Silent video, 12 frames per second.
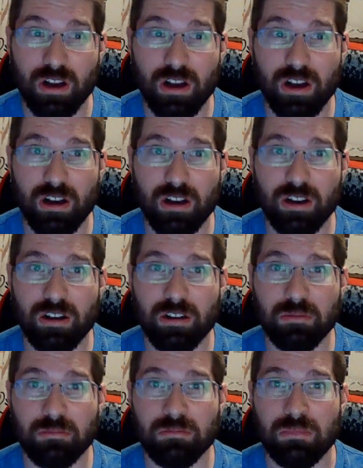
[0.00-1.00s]

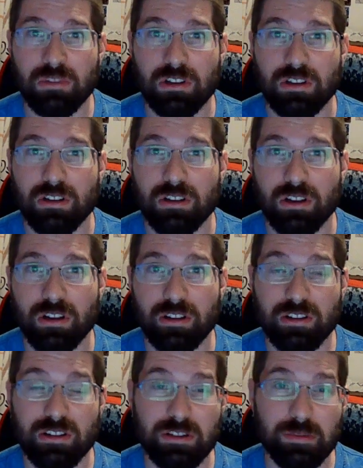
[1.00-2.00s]
And
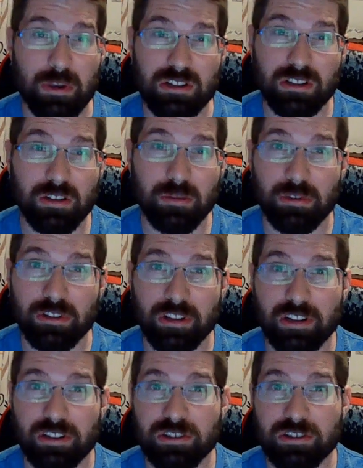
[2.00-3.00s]
especially to be
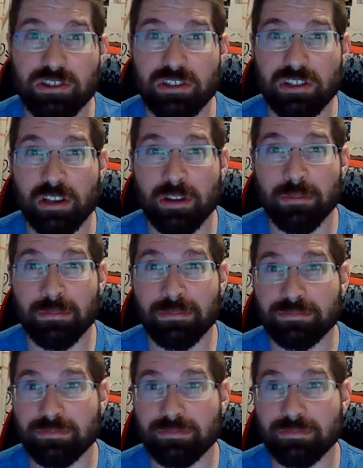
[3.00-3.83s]
Lakers GM,